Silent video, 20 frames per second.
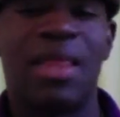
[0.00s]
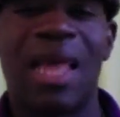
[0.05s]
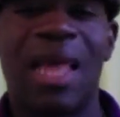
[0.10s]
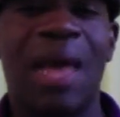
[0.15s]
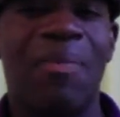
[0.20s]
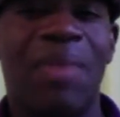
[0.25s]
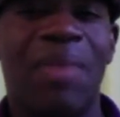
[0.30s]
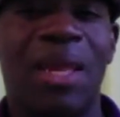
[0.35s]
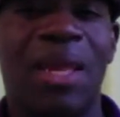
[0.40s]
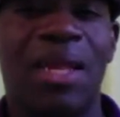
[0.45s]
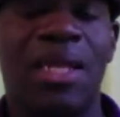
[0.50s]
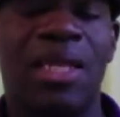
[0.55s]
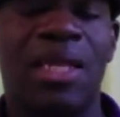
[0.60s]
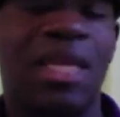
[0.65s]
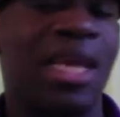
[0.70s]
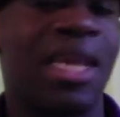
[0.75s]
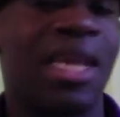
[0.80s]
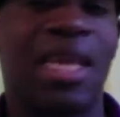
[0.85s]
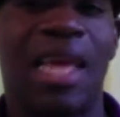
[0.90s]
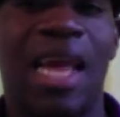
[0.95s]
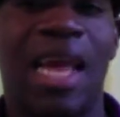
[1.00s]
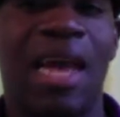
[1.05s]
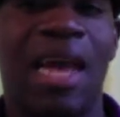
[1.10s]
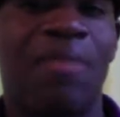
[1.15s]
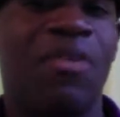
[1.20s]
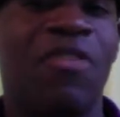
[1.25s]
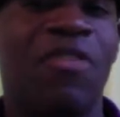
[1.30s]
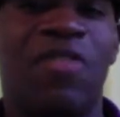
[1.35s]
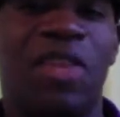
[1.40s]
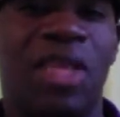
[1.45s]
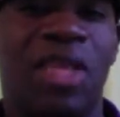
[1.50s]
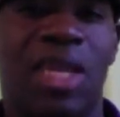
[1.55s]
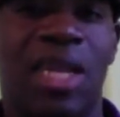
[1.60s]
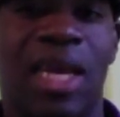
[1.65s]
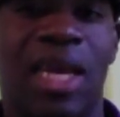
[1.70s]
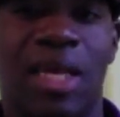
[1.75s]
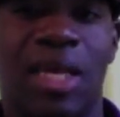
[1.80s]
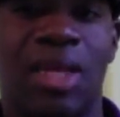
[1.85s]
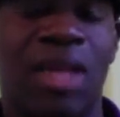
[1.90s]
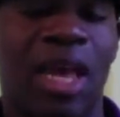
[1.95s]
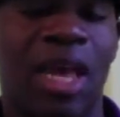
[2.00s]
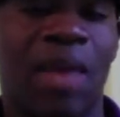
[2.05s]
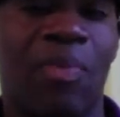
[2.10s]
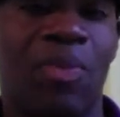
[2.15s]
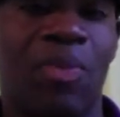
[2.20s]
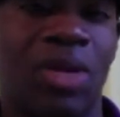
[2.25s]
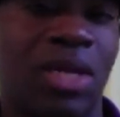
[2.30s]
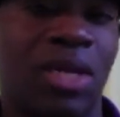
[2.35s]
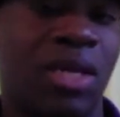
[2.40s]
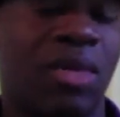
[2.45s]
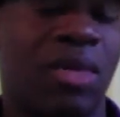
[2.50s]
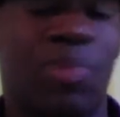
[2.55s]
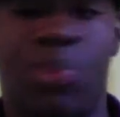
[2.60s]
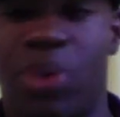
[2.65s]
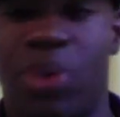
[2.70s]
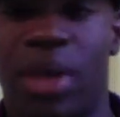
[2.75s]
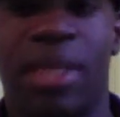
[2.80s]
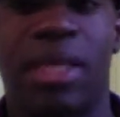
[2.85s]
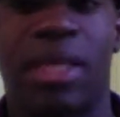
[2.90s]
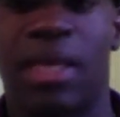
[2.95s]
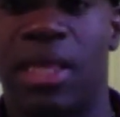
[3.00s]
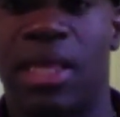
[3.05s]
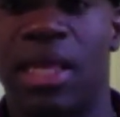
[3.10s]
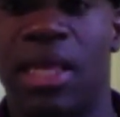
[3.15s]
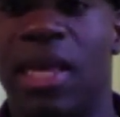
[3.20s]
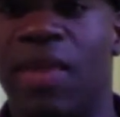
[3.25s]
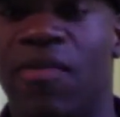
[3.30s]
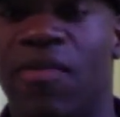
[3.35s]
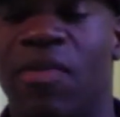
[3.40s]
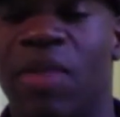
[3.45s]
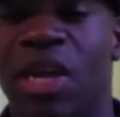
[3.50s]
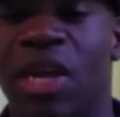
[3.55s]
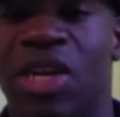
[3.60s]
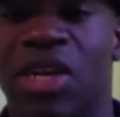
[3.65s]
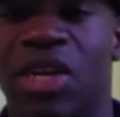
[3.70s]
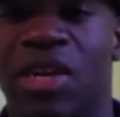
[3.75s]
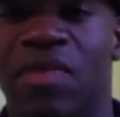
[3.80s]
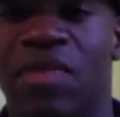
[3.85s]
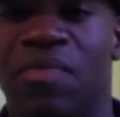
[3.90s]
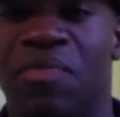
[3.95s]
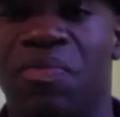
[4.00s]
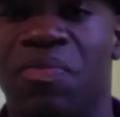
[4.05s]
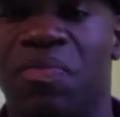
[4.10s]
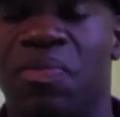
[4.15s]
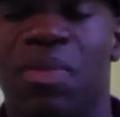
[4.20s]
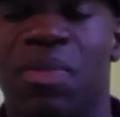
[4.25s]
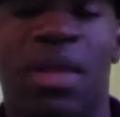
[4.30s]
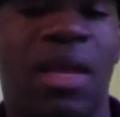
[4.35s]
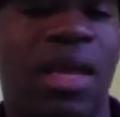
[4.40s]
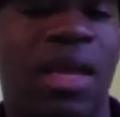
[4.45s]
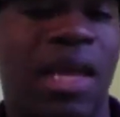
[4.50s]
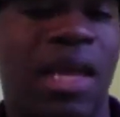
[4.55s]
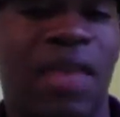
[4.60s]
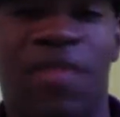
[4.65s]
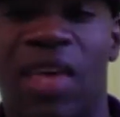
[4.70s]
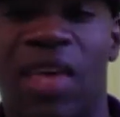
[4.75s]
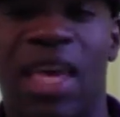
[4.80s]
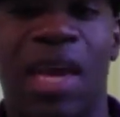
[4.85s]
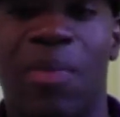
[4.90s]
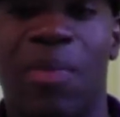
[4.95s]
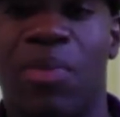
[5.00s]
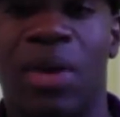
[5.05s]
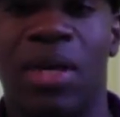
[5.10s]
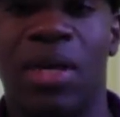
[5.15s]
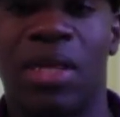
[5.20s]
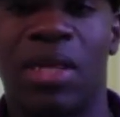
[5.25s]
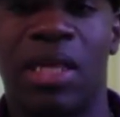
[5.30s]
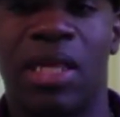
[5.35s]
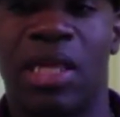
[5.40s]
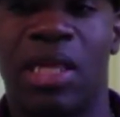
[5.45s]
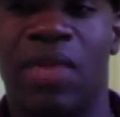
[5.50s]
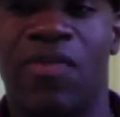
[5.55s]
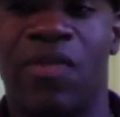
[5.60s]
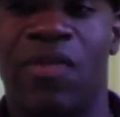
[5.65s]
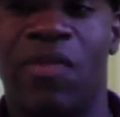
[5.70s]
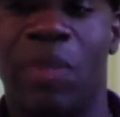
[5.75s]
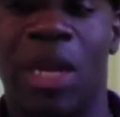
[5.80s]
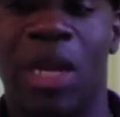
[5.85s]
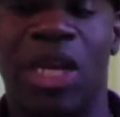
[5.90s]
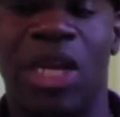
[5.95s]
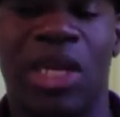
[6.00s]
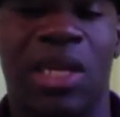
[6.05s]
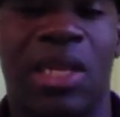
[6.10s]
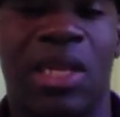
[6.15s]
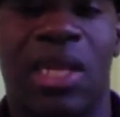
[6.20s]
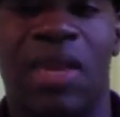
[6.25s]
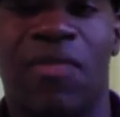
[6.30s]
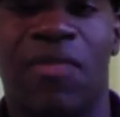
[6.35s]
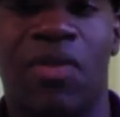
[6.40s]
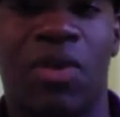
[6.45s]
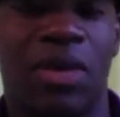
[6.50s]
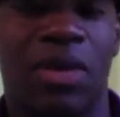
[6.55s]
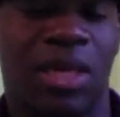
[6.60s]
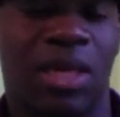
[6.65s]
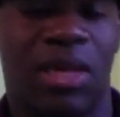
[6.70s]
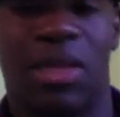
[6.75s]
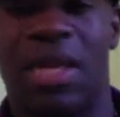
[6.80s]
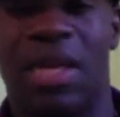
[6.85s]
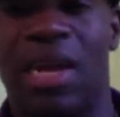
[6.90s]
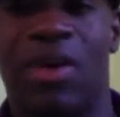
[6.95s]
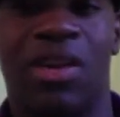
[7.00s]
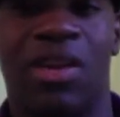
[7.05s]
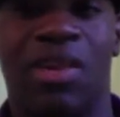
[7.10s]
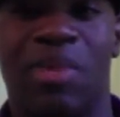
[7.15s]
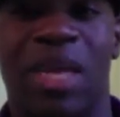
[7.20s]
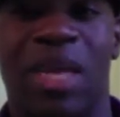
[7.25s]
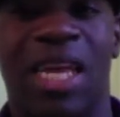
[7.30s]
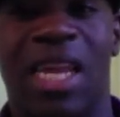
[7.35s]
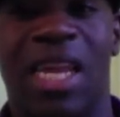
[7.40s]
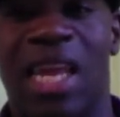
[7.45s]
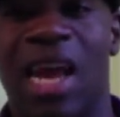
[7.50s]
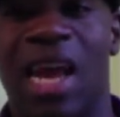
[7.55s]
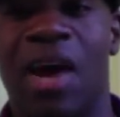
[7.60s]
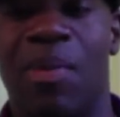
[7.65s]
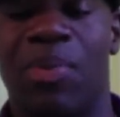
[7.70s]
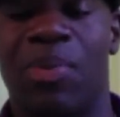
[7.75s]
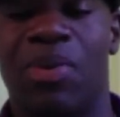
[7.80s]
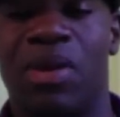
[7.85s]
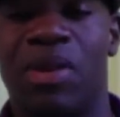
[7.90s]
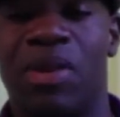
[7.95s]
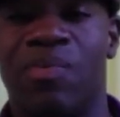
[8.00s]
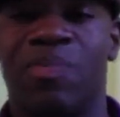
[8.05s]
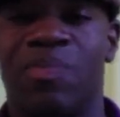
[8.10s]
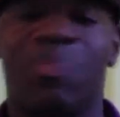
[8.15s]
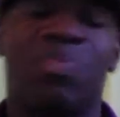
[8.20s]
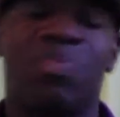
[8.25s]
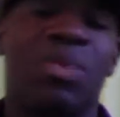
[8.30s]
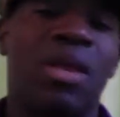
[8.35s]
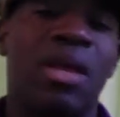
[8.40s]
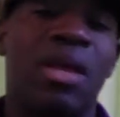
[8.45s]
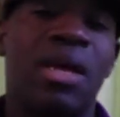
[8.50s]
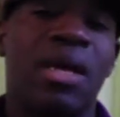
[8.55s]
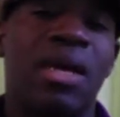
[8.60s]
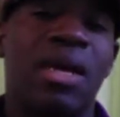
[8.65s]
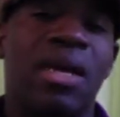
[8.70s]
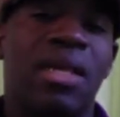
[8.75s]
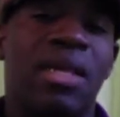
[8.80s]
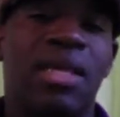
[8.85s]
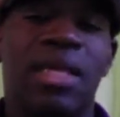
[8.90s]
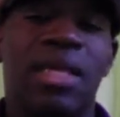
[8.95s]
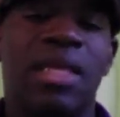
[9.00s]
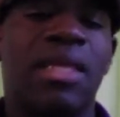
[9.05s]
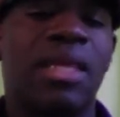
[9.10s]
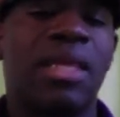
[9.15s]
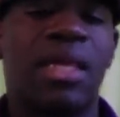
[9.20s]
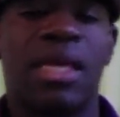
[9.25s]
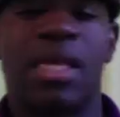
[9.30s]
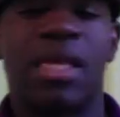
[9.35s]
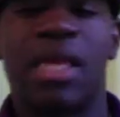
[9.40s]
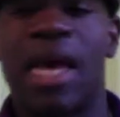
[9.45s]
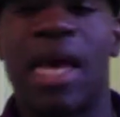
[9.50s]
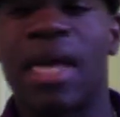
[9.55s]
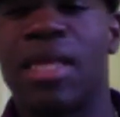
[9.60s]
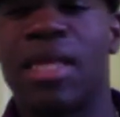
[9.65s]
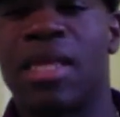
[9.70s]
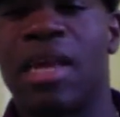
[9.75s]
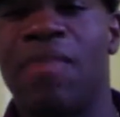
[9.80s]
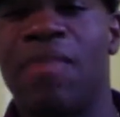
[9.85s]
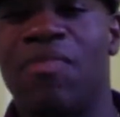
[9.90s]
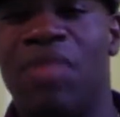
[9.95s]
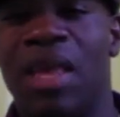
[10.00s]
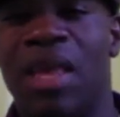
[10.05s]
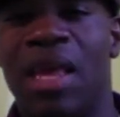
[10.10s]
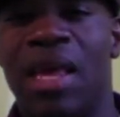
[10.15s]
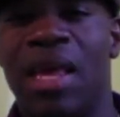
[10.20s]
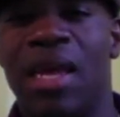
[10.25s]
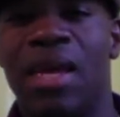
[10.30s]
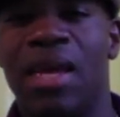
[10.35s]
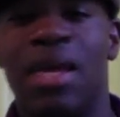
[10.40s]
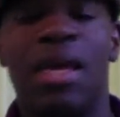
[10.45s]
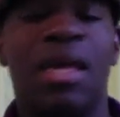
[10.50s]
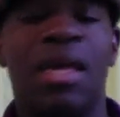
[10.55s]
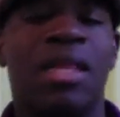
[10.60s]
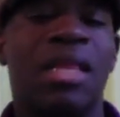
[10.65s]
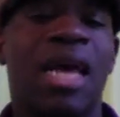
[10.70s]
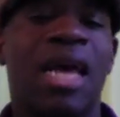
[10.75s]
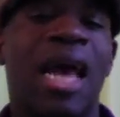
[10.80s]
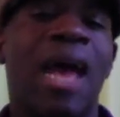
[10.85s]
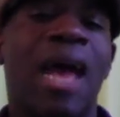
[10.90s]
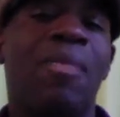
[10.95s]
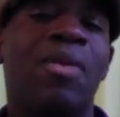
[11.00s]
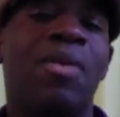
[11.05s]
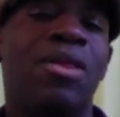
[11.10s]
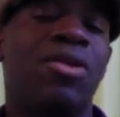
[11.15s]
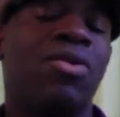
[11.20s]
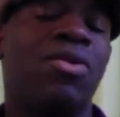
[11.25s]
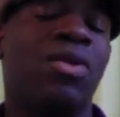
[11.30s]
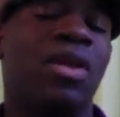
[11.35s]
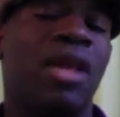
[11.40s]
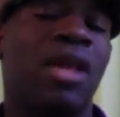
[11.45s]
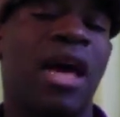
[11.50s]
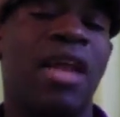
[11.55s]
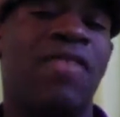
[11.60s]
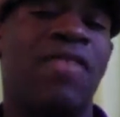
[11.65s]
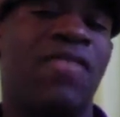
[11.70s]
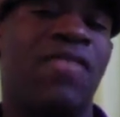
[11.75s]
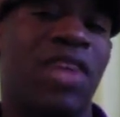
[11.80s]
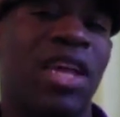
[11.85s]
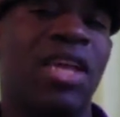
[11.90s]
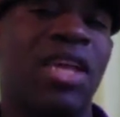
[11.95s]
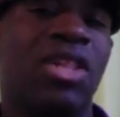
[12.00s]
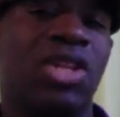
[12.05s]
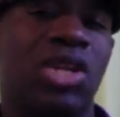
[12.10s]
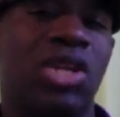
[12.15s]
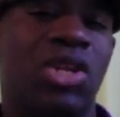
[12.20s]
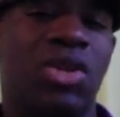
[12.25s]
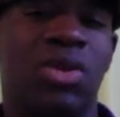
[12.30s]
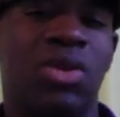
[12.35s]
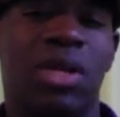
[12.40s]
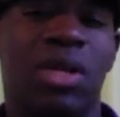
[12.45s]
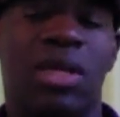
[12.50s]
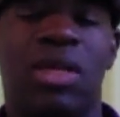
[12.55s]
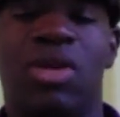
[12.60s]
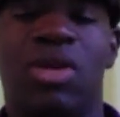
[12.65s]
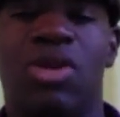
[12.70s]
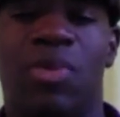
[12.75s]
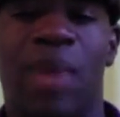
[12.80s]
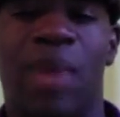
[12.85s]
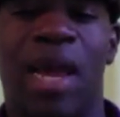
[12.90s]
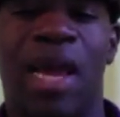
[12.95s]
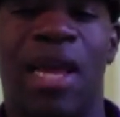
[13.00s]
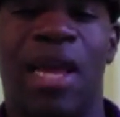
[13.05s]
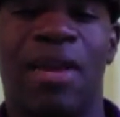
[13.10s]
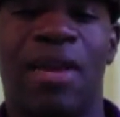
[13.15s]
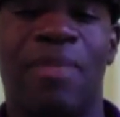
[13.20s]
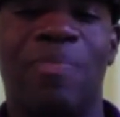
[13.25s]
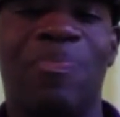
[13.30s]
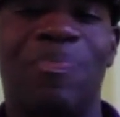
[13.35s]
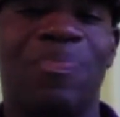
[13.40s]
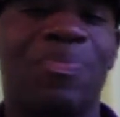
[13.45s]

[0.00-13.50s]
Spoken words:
that means that it can't move to the next step, which is processing information. If it can't process information, then of course there's not going to be any output. This is the exact same thing that happens to a lot of English students in Japan.